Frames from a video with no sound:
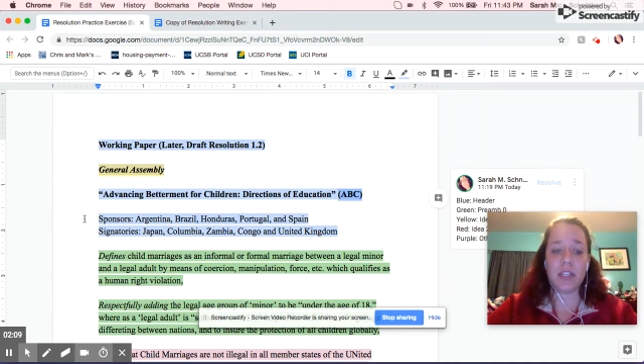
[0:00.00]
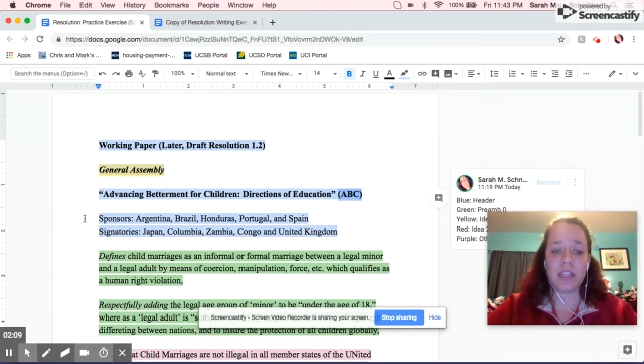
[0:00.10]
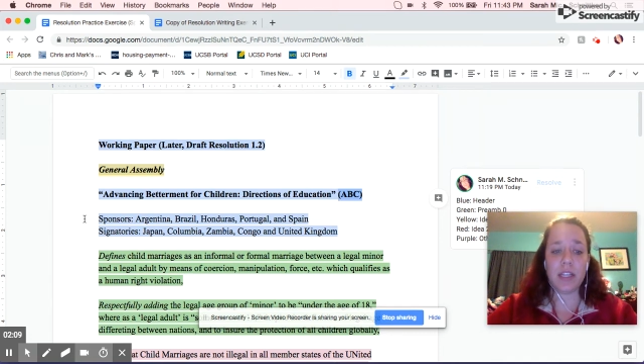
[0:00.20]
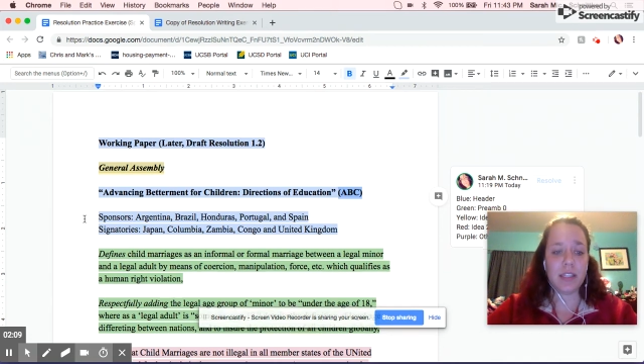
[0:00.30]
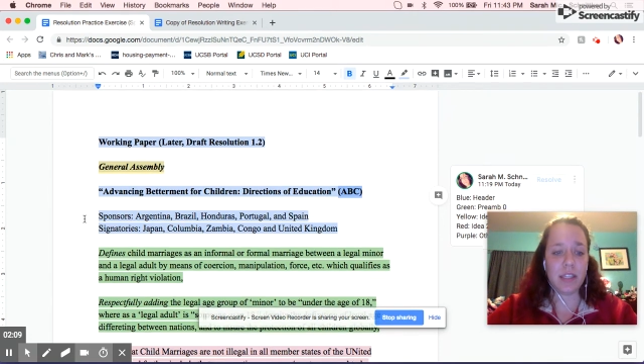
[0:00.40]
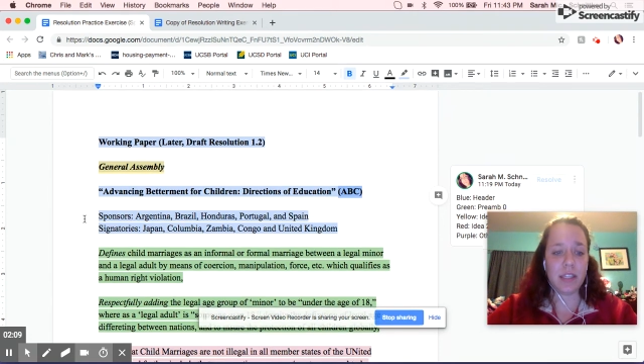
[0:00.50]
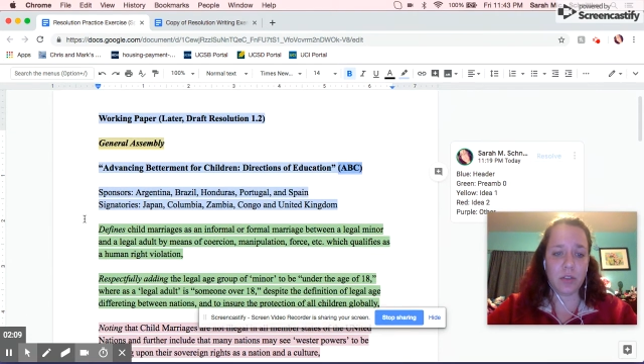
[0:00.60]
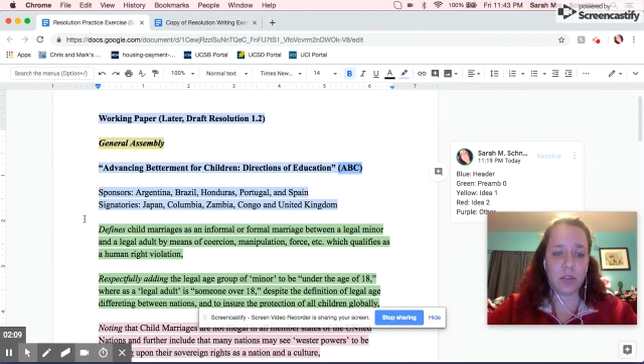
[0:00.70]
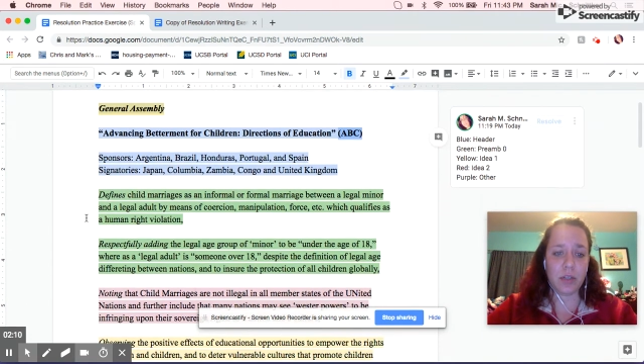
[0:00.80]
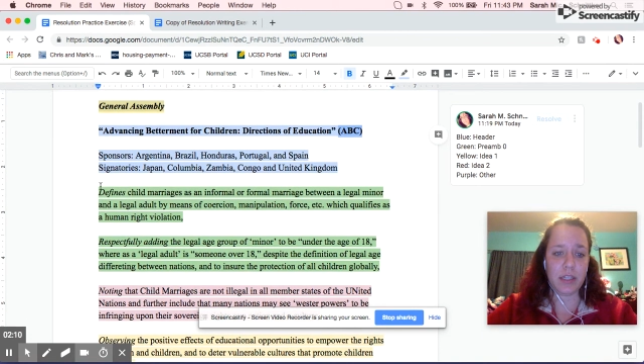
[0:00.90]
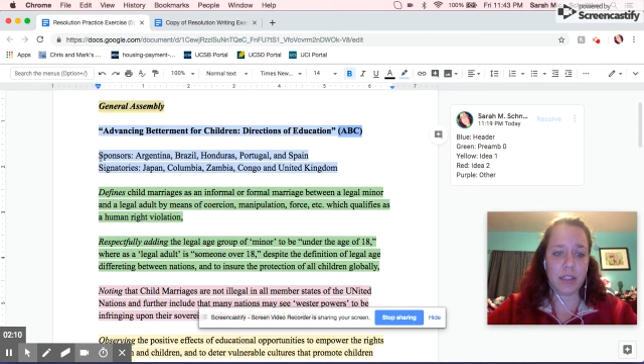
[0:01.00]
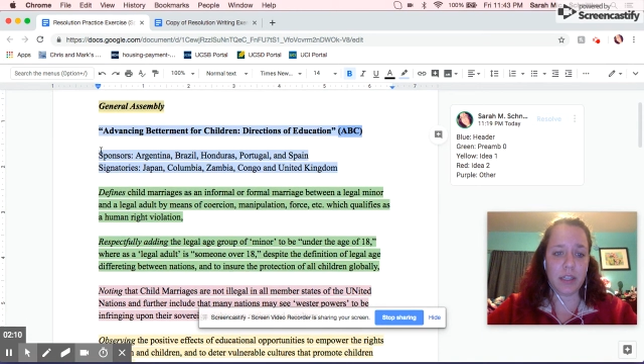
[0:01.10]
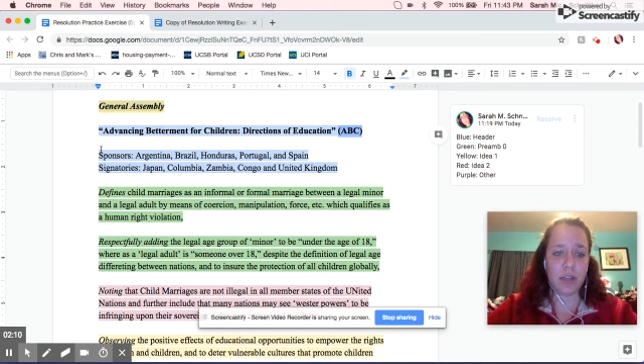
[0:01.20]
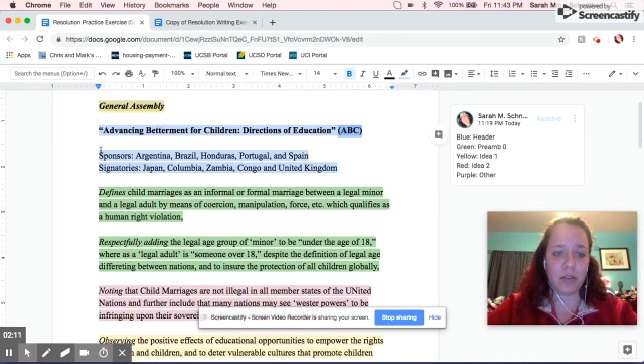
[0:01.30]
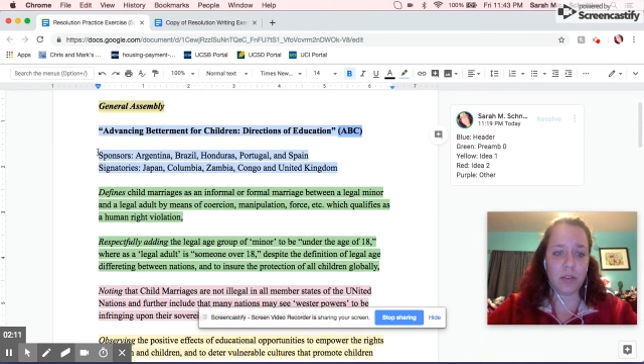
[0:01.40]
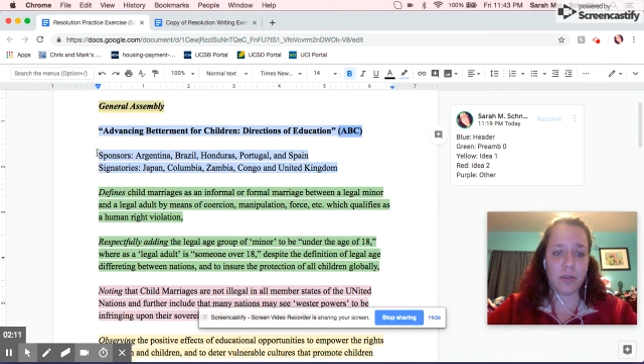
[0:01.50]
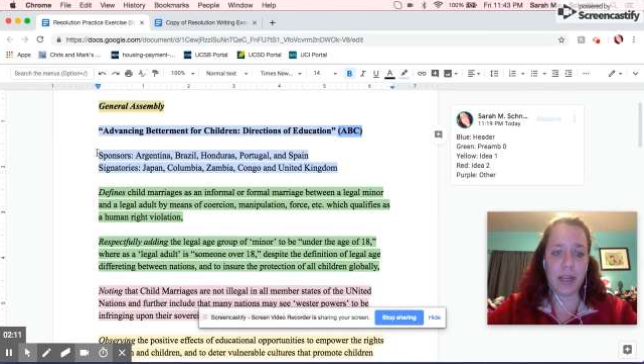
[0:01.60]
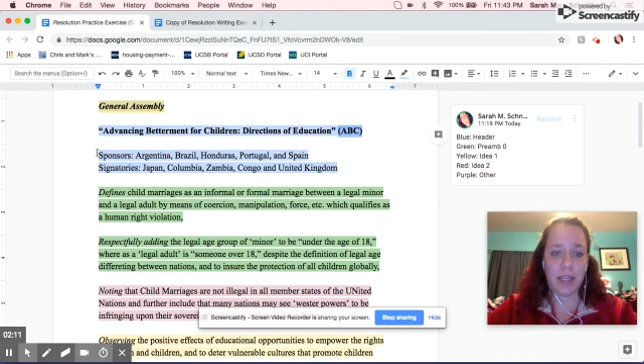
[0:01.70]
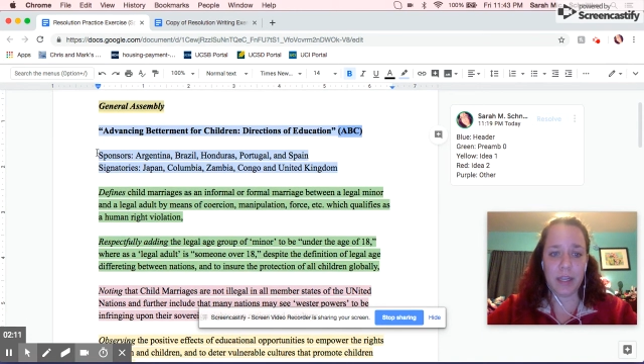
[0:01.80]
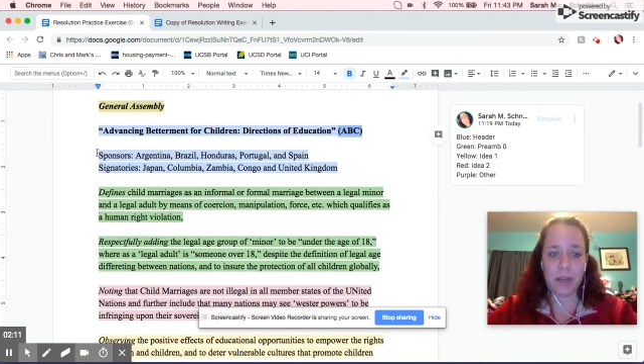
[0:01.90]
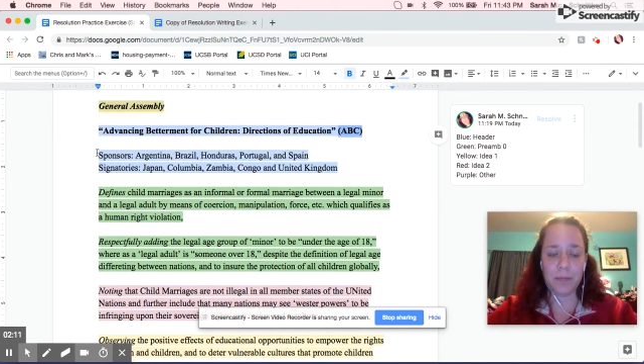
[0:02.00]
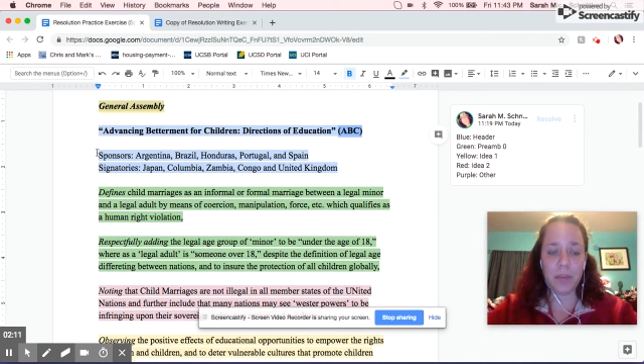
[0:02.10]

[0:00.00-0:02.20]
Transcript: and signatories. Those are right here.